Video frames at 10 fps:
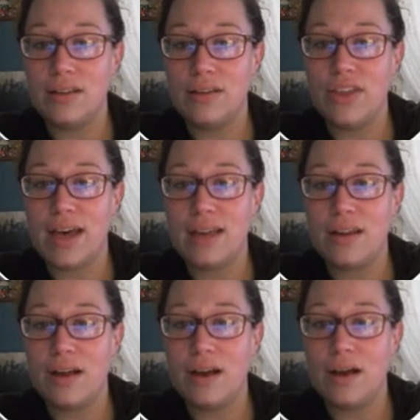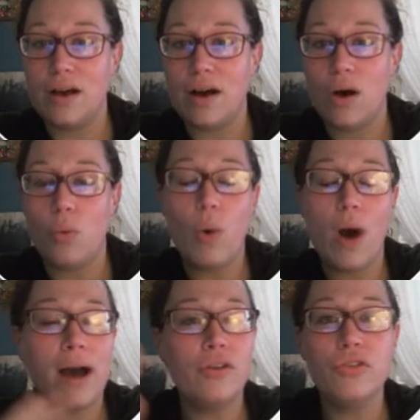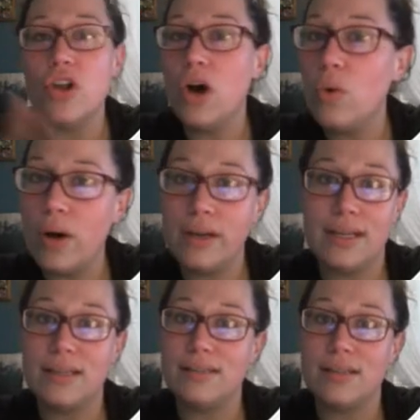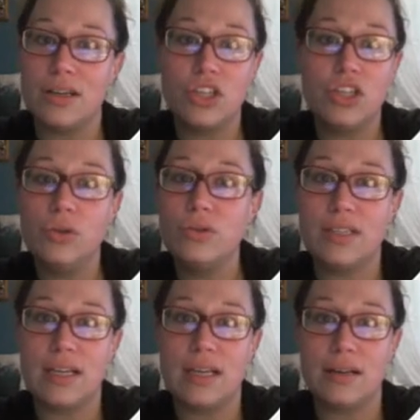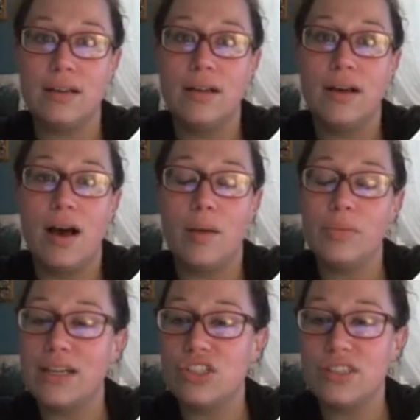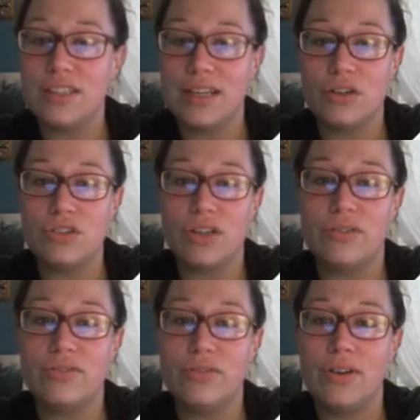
that while no one is accusing legislators of